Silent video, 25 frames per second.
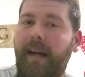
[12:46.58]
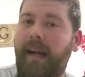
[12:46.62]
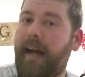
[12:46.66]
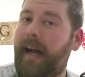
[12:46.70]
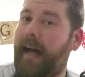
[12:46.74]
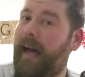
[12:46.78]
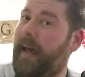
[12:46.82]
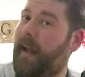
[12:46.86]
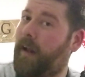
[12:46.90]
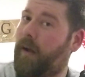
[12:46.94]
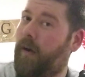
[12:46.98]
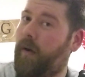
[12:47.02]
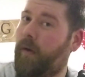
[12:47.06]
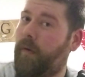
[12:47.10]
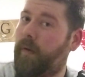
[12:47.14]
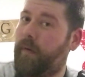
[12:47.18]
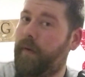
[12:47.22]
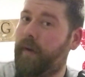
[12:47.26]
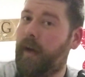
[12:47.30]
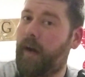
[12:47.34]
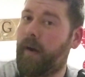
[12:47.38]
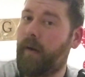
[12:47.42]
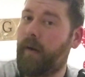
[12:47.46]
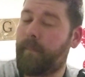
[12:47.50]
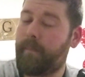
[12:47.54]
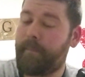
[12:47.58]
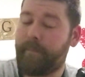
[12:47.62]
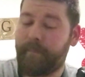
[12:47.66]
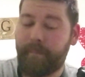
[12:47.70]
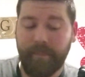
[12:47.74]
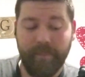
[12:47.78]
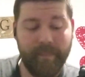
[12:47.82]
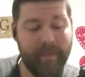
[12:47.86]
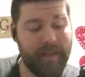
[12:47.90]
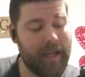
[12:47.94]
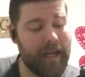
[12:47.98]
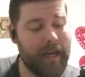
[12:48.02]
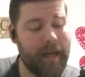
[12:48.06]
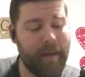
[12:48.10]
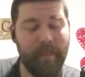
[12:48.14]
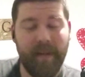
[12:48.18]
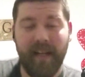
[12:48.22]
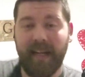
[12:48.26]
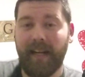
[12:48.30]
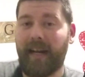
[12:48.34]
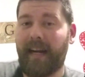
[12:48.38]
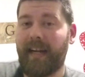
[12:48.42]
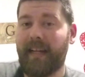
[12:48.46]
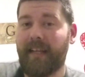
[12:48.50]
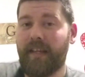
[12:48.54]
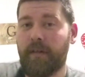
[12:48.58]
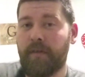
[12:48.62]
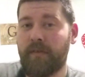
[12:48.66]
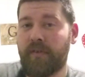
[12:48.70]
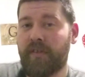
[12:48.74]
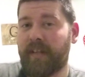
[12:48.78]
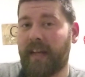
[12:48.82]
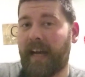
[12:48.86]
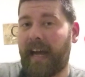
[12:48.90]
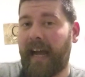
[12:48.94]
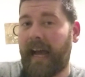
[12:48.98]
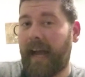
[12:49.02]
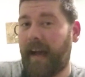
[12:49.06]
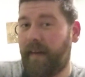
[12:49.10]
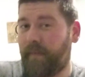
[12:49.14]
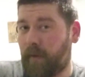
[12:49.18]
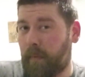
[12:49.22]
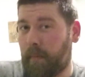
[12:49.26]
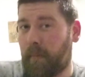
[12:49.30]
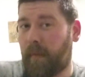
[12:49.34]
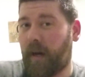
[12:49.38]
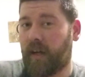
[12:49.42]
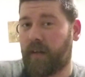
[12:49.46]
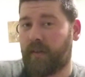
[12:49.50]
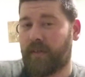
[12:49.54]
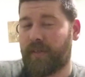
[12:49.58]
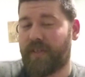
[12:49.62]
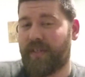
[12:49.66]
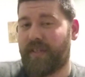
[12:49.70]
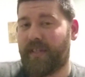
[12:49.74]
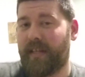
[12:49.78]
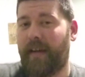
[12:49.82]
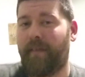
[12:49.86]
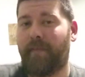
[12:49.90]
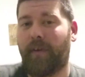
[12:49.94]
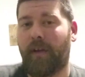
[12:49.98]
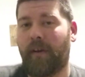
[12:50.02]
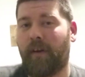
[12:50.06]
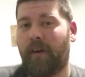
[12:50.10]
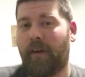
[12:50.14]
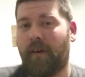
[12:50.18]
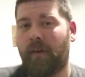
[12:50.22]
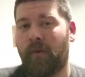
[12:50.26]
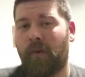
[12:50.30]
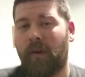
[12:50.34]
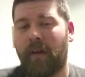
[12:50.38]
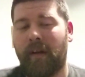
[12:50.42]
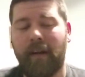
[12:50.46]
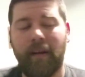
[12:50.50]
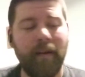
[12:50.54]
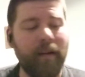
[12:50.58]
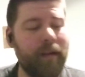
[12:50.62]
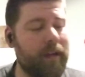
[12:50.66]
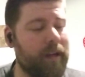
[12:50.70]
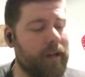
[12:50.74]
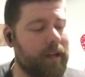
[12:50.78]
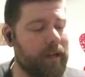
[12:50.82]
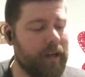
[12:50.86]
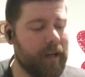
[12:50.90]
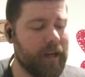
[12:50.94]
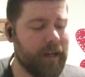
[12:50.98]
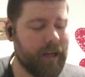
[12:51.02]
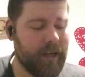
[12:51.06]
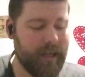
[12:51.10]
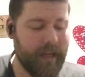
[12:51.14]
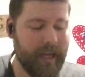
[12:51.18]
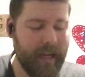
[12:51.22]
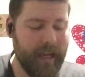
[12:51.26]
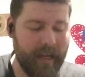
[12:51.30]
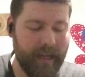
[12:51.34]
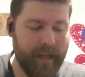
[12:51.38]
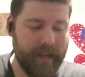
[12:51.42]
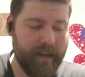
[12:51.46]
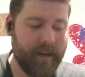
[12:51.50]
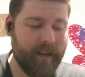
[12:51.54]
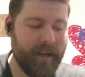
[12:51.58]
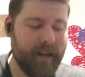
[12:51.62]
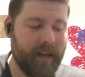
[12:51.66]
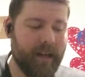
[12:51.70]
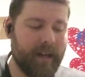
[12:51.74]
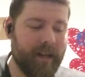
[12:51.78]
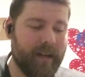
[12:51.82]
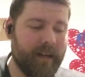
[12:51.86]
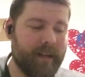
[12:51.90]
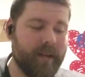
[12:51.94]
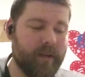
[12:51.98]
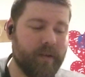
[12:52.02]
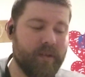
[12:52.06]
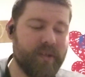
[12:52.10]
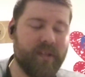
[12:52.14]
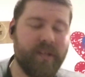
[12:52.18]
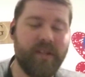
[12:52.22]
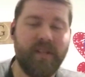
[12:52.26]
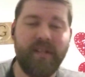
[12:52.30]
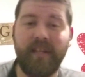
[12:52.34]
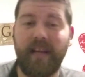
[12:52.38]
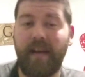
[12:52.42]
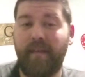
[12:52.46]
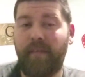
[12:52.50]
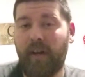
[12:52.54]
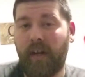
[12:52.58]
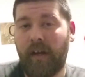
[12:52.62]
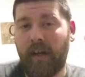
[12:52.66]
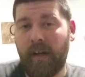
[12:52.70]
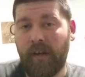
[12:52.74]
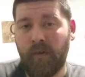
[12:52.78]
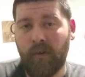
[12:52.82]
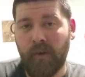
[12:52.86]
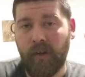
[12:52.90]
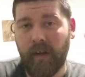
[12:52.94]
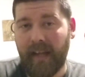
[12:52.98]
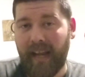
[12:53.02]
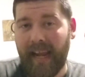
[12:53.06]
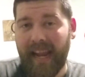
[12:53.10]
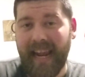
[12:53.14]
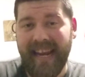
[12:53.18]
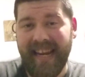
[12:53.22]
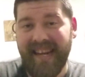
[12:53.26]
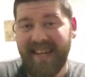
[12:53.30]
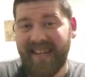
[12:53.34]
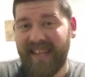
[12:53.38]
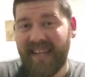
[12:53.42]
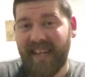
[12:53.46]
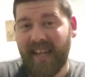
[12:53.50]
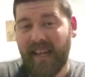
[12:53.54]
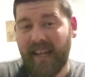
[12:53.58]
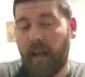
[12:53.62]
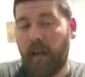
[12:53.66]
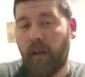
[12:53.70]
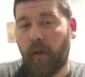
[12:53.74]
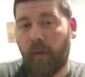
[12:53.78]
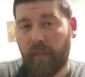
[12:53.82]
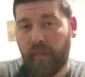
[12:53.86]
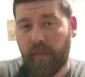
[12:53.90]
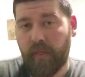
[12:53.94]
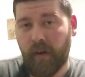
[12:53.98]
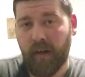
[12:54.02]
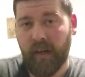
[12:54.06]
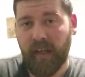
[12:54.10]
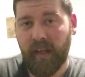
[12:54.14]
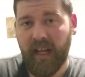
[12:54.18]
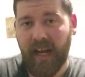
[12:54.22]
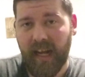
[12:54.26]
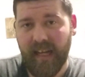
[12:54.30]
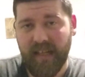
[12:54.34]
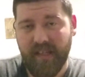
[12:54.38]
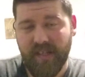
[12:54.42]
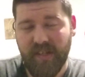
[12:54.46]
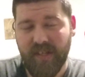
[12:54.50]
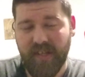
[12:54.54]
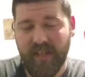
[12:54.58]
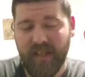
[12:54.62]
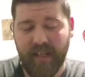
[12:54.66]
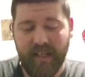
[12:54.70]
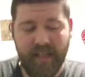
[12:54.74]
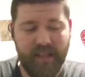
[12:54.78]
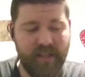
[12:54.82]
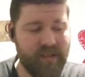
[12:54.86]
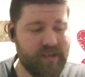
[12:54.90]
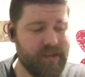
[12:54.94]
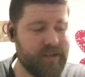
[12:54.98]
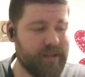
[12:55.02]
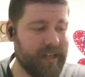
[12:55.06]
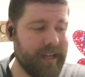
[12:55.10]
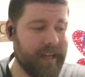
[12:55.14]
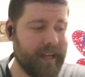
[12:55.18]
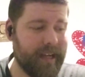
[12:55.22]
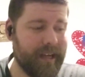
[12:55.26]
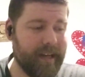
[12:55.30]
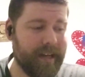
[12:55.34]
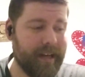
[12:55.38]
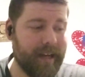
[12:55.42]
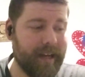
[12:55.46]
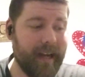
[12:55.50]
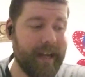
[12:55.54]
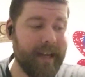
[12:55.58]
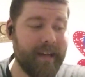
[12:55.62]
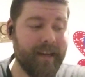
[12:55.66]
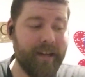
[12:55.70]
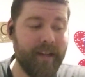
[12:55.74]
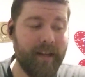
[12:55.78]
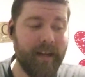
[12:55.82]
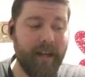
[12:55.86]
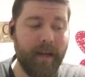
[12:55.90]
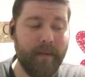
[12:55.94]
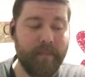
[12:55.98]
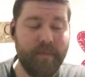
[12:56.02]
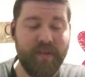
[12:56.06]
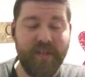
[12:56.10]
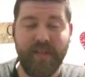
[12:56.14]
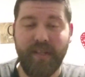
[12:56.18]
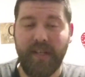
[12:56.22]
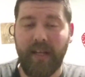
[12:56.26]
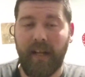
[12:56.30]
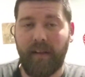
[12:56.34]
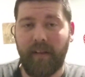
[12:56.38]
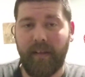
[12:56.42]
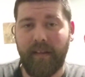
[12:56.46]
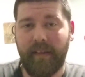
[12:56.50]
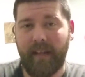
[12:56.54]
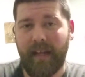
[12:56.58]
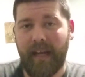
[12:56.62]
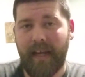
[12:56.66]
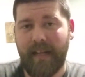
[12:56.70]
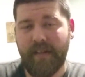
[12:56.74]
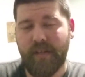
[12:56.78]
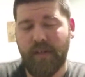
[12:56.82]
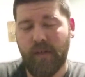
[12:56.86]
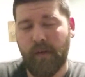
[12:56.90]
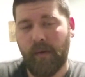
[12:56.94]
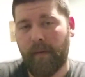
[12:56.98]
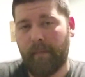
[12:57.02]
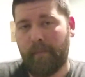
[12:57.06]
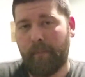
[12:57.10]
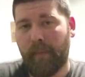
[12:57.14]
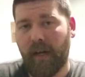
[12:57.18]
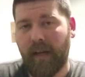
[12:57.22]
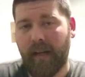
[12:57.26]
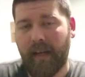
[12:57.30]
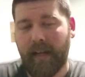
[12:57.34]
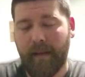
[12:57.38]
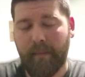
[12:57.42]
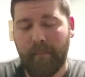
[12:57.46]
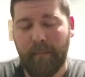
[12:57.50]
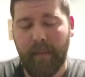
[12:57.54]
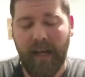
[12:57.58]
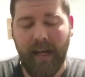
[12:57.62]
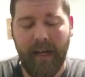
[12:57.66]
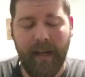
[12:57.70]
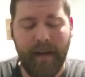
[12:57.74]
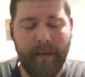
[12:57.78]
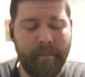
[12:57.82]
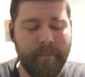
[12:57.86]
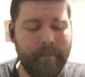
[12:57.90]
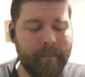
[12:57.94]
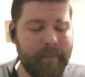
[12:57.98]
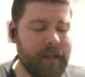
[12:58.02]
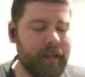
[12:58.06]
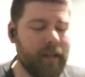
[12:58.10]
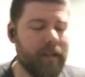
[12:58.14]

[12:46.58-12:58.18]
I mean, I used to have a Model 700, and it was a 700 ADL 30-06, and I ended up selling that to a buddy of mine.